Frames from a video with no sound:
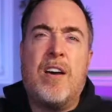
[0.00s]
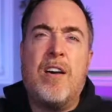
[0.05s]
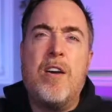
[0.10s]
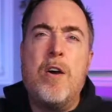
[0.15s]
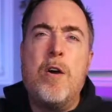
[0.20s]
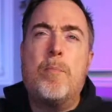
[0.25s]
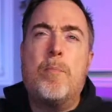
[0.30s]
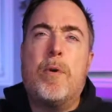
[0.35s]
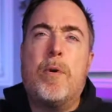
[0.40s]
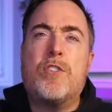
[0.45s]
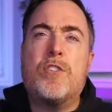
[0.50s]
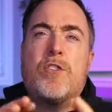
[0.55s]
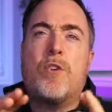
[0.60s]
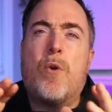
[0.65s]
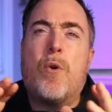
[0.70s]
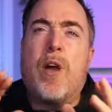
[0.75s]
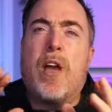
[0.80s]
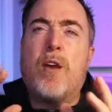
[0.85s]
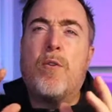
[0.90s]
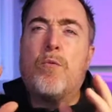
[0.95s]
But so
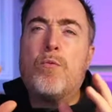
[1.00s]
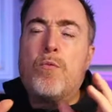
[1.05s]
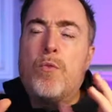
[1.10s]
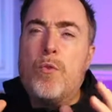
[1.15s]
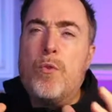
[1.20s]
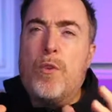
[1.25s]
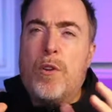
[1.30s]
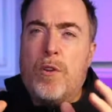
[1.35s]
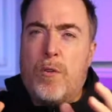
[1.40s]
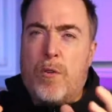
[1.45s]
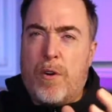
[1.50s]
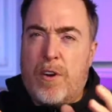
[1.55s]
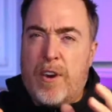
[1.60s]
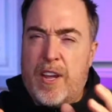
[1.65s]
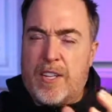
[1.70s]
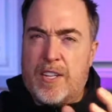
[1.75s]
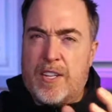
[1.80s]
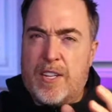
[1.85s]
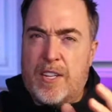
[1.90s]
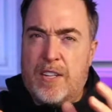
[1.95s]
a
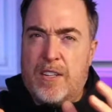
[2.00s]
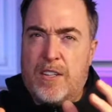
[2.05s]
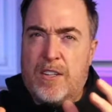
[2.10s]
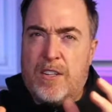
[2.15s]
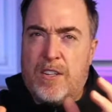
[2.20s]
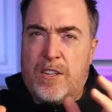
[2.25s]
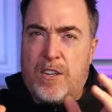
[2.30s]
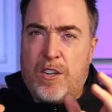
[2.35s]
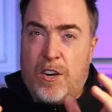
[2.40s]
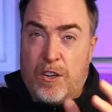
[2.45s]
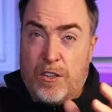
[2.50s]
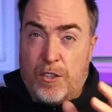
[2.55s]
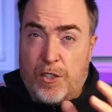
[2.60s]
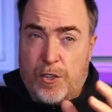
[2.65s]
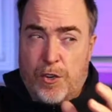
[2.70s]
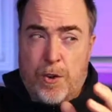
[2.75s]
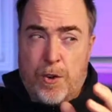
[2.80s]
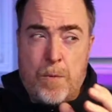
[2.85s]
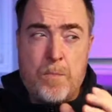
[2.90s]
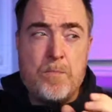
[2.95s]
rule-oriented
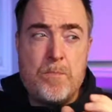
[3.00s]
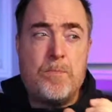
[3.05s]
culture